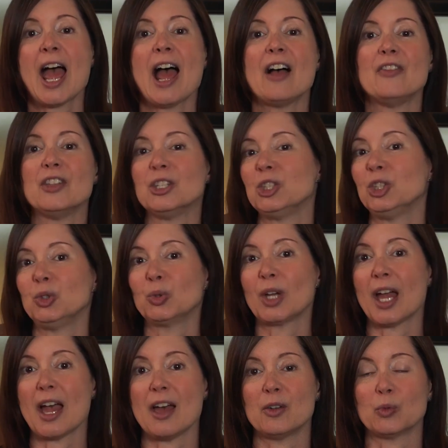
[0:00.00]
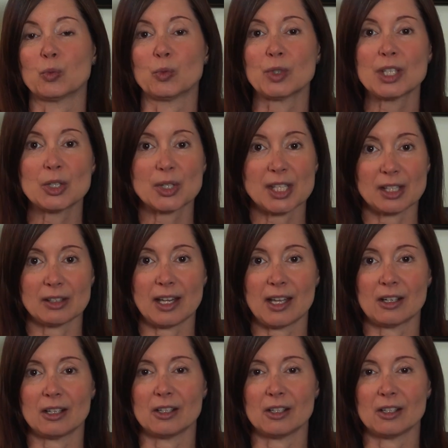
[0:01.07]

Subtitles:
and then you can reuse it later.